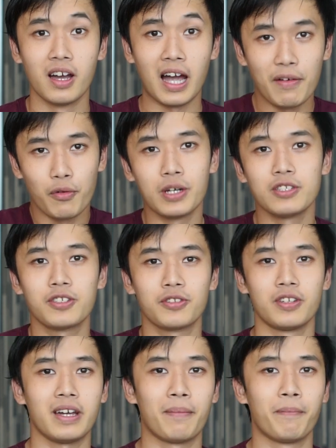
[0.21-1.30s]
Hi everyone, so
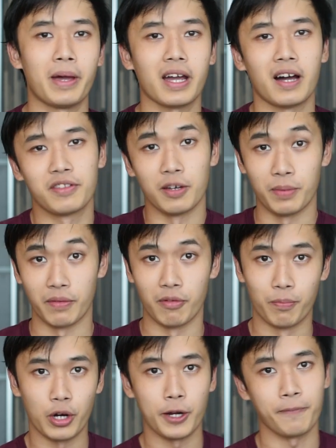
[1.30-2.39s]
today I'm back after a bit of a
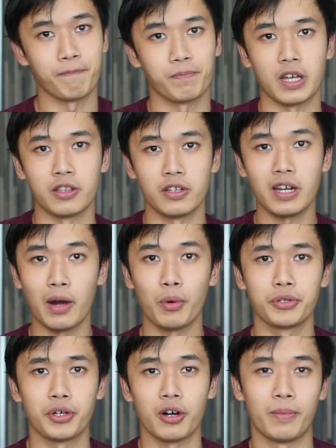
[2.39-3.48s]
break, and today I
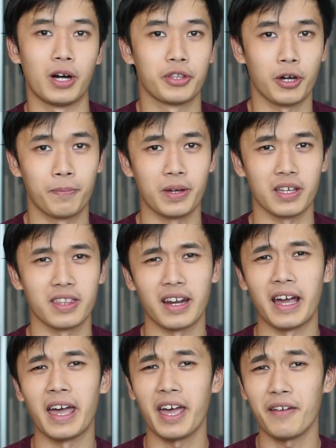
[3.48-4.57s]
want to talk about a topic that
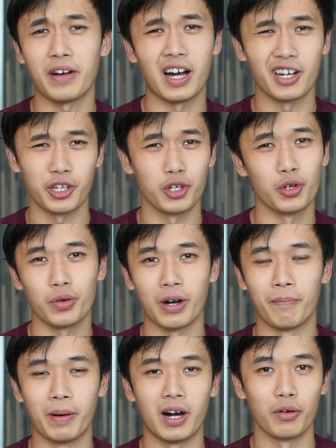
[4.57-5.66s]
I have argued
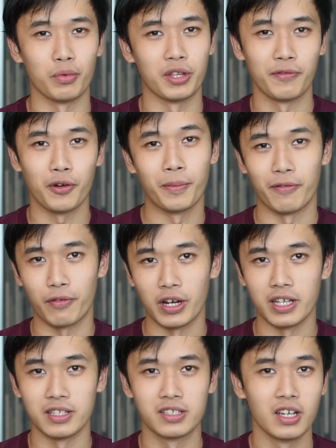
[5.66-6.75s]
about with a few of my
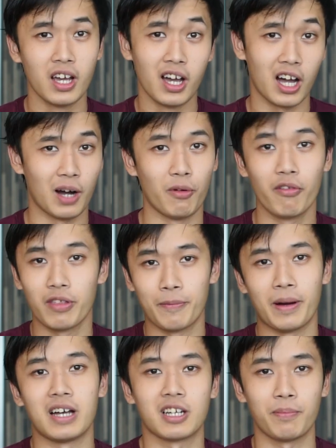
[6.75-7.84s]
friends um, over the
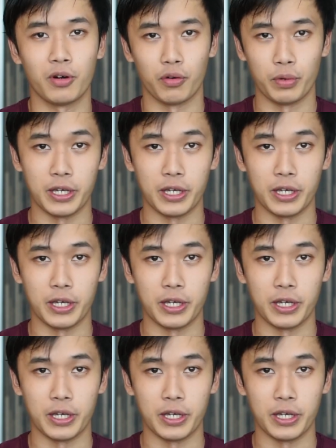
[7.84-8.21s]
past couple of